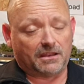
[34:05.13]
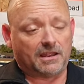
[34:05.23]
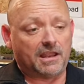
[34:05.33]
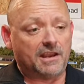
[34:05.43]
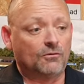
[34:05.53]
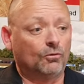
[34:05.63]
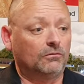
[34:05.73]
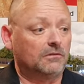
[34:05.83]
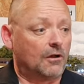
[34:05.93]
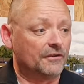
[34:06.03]
Uh, in
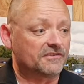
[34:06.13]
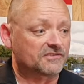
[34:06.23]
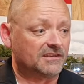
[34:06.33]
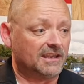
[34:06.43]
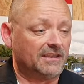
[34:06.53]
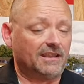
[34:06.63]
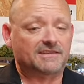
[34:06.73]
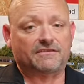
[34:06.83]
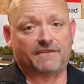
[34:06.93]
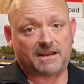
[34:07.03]
all honesty,
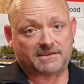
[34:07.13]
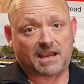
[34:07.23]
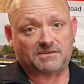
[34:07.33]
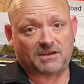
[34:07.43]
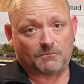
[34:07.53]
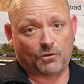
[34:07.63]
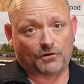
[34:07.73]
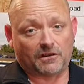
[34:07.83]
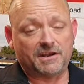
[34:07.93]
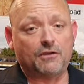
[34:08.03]
it's a fantastic
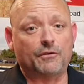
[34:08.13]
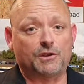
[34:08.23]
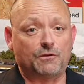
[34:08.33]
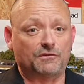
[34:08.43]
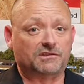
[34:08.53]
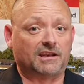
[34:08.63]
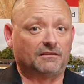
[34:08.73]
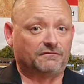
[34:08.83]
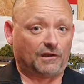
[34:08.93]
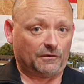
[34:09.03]
model. I know
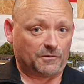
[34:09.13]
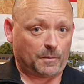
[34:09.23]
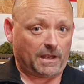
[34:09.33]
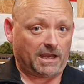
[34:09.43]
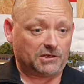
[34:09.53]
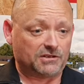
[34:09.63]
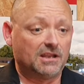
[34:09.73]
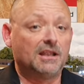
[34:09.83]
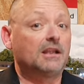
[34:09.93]
Accurascale followed the page.